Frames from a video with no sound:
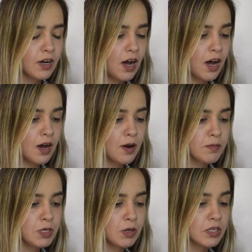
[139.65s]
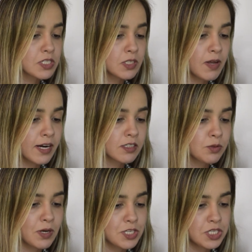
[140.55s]
You can select
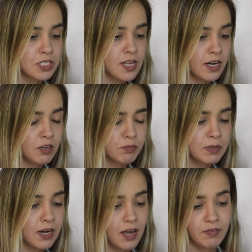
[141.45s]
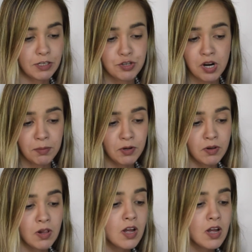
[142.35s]
questions that you've been having trouble